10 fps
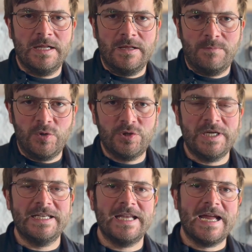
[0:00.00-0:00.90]

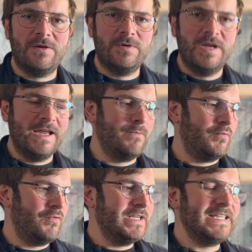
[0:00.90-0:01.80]
pushing down and
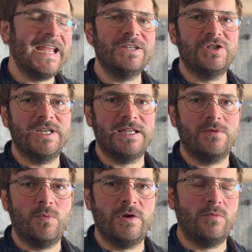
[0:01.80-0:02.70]
pre-tensioning the
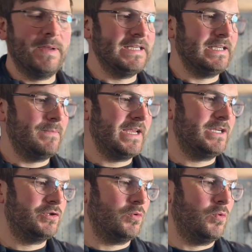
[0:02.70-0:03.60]
wheel, basically making
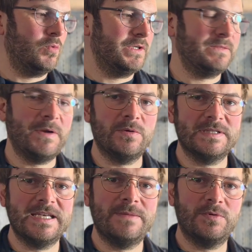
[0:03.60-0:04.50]
sure all the spokes
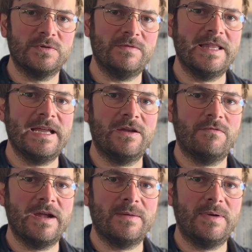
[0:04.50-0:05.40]
and nipples are in their
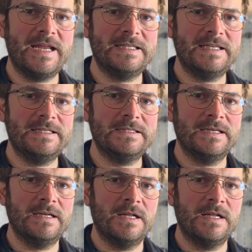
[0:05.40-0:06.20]
correct places.